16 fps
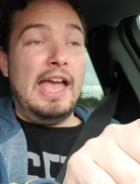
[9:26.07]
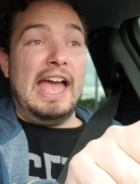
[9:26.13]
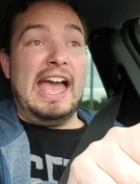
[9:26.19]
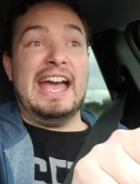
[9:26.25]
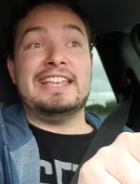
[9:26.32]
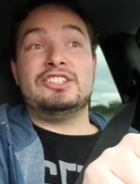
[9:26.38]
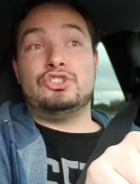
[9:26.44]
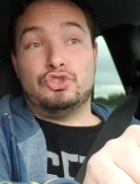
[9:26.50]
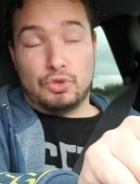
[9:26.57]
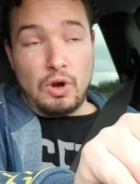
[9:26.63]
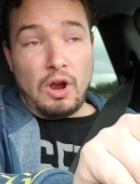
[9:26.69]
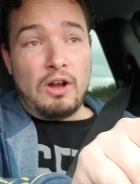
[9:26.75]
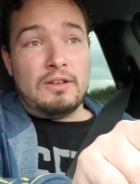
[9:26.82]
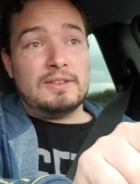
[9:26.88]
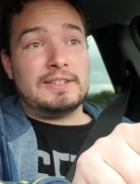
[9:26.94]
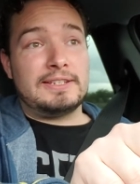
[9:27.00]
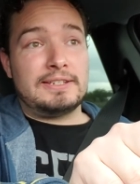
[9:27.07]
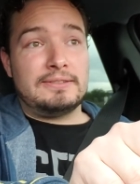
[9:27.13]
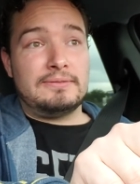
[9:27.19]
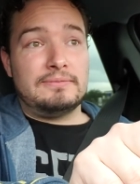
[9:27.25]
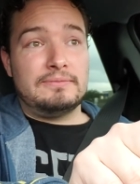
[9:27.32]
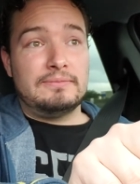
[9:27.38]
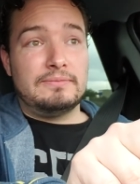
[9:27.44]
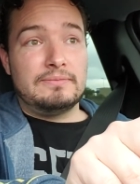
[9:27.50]
as draws.
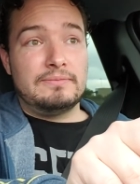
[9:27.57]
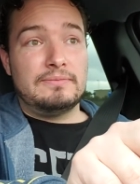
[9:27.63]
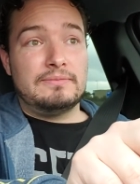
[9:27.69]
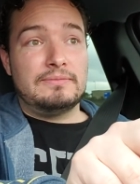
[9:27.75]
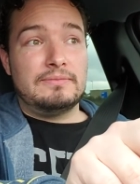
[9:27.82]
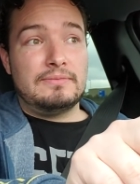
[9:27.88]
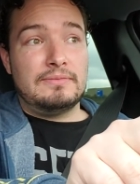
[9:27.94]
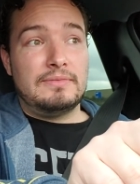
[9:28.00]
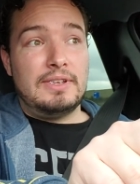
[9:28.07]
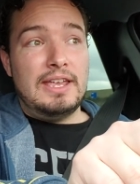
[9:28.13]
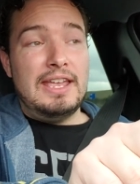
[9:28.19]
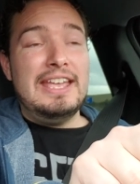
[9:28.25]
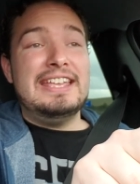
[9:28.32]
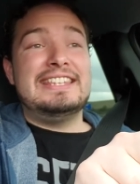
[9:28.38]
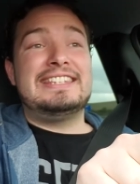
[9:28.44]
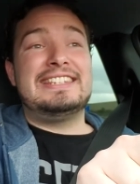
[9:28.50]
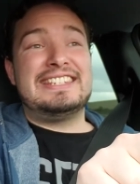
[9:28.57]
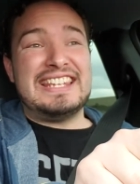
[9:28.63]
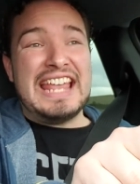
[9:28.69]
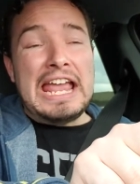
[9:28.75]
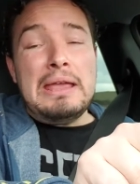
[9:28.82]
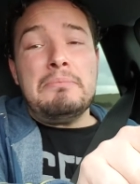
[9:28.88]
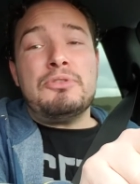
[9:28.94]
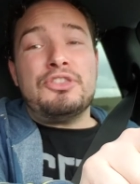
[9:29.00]

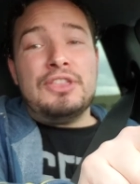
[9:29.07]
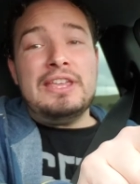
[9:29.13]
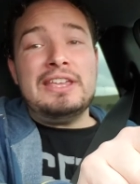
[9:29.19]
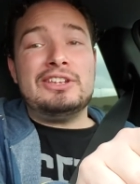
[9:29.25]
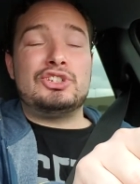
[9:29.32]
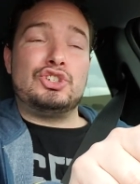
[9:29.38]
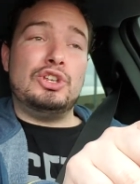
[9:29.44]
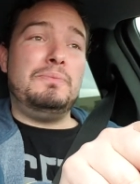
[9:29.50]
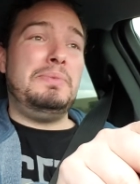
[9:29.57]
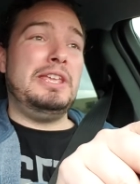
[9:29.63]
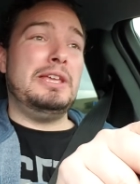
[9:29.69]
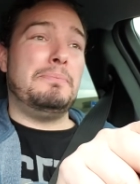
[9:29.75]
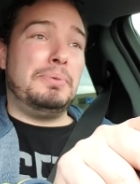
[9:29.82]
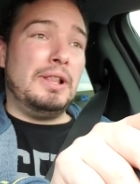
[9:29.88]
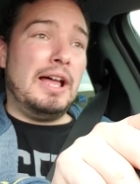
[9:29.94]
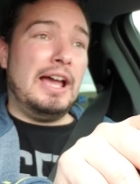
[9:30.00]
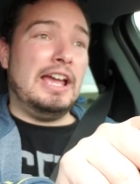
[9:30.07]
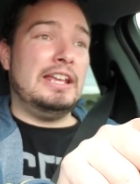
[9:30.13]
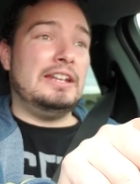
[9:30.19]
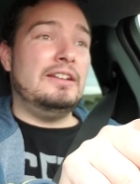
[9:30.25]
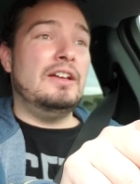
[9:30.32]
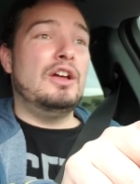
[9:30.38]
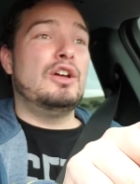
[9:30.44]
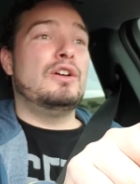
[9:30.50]
Same thing should be
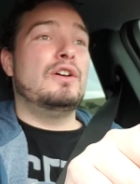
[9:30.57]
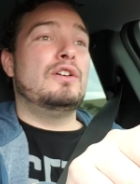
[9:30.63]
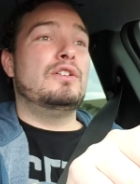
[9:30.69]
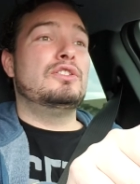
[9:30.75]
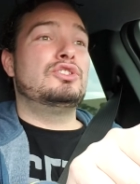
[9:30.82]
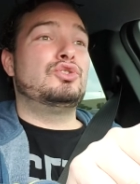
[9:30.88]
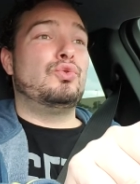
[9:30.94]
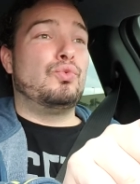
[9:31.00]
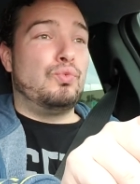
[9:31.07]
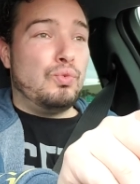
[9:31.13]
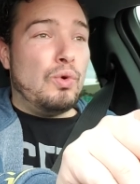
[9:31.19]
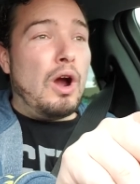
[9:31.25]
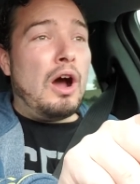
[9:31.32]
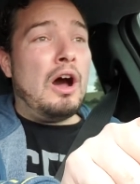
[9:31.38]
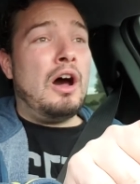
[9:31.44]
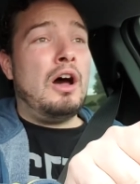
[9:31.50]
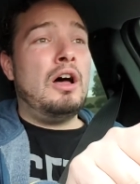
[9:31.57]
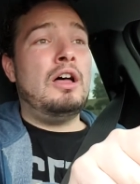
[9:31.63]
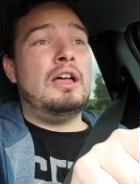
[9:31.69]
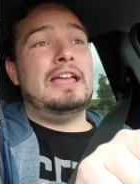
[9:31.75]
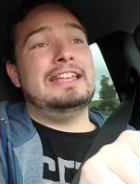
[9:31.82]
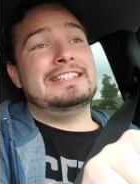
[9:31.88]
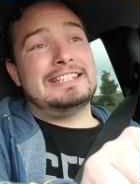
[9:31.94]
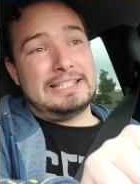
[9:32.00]
applied to Raw
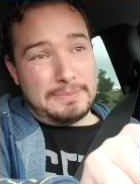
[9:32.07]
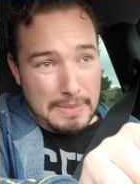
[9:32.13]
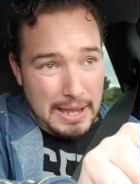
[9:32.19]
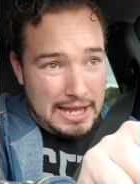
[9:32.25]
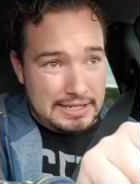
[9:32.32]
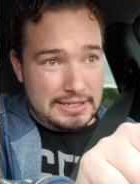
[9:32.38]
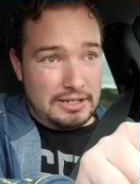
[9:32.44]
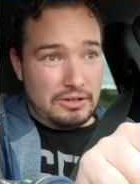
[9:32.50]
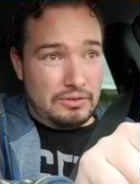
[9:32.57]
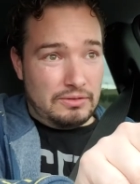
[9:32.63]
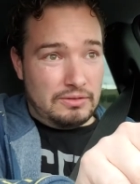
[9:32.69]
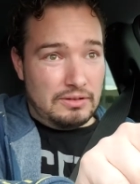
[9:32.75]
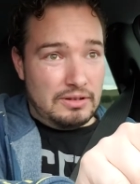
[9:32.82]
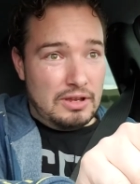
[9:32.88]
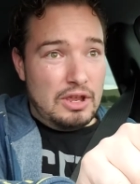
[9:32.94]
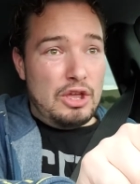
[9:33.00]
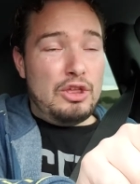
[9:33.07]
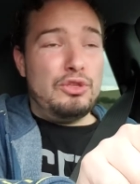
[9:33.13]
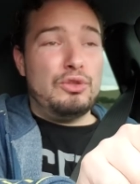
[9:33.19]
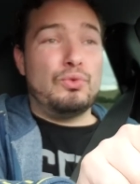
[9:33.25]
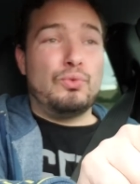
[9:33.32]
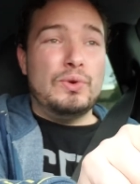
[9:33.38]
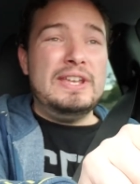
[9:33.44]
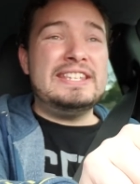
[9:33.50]
and SmackDown.
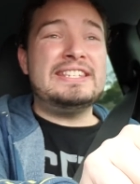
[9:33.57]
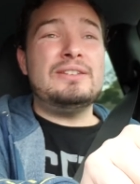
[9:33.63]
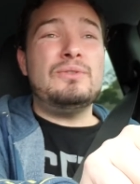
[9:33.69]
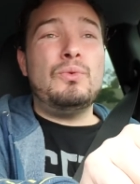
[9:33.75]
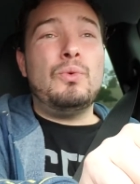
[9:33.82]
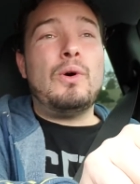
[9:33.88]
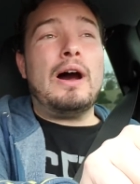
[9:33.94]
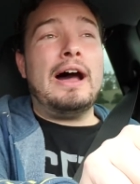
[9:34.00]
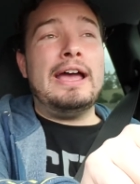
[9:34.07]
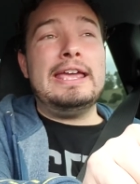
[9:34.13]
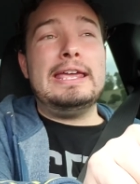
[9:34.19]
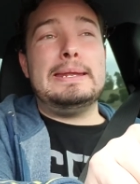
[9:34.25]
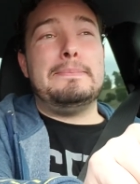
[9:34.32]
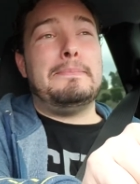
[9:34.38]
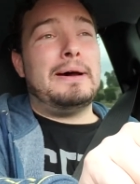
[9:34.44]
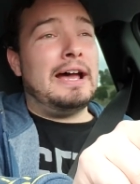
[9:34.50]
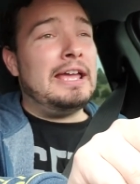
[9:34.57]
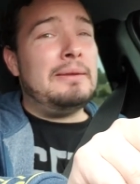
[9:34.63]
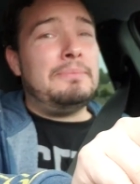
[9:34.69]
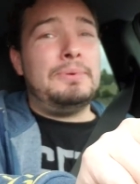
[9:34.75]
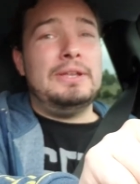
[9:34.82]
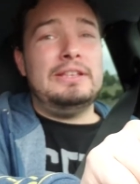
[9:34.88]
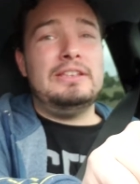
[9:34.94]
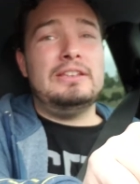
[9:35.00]
The reason why, in my
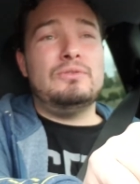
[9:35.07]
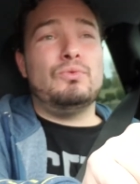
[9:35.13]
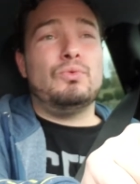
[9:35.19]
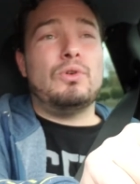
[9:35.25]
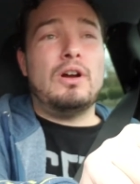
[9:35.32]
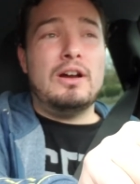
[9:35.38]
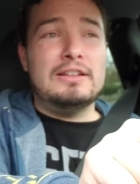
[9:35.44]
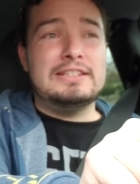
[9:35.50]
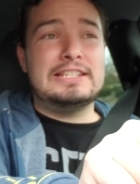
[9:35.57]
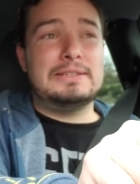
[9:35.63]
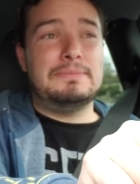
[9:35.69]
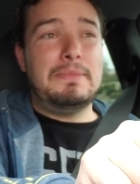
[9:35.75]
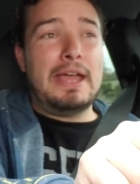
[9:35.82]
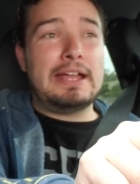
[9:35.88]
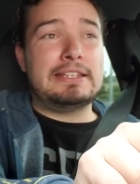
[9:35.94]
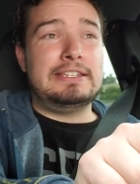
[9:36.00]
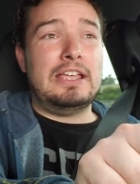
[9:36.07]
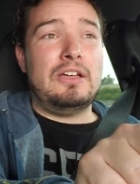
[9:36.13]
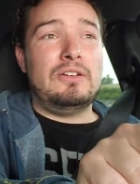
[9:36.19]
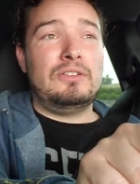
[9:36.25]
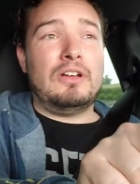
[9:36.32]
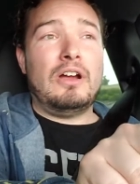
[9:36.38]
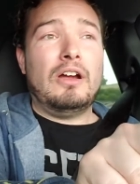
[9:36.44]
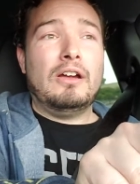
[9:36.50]
opinion, Raw and
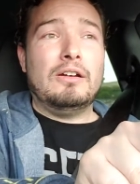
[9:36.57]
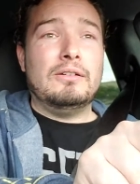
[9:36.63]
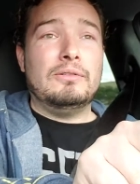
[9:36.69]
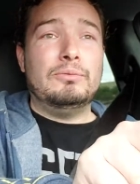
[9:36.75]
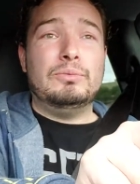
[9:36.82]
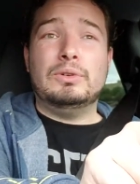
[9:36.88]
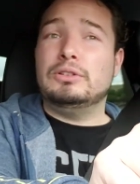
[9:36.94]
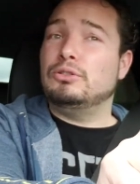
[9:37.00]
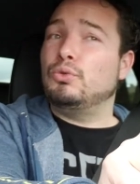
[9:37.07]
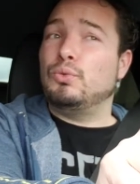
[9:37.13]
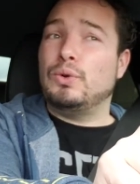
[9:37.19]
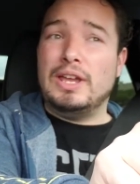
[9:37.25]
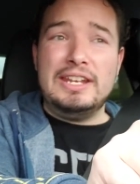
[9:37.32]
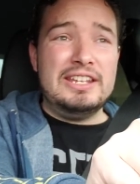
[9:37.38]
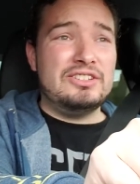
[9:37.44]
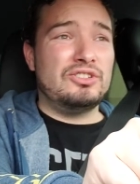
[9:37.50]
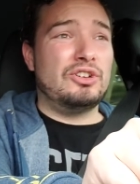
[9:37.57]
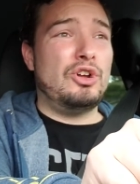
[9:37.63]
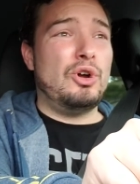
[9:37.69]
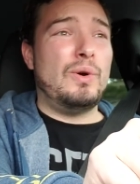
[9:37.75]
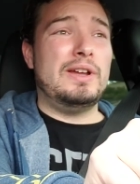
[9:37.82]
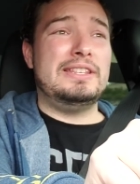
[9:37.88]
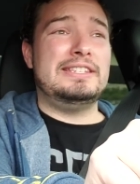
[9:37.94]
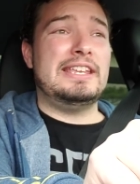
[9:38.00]
SmackDown the ratings are
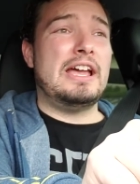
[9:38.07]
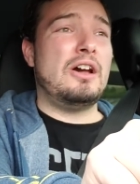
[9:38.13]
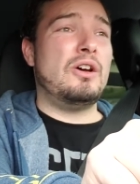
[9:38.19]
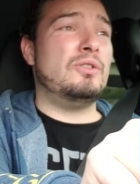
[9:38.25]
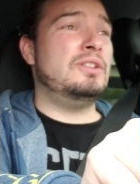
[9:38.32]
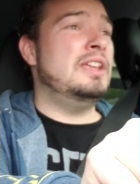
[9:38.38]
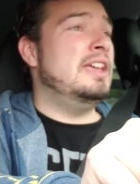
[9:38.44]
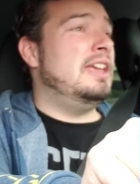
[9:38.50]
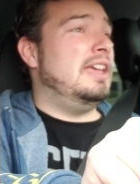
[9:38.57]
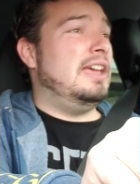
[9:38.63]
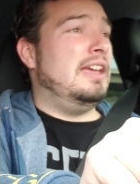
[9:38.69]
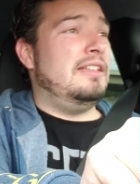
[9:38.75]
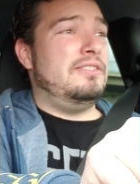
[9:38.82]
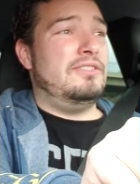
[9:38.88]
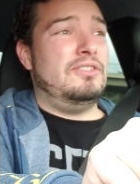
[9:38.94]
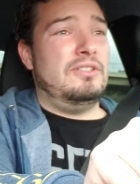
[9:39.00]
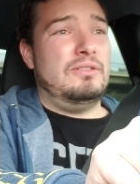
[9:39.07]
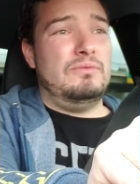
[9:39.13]
going down, and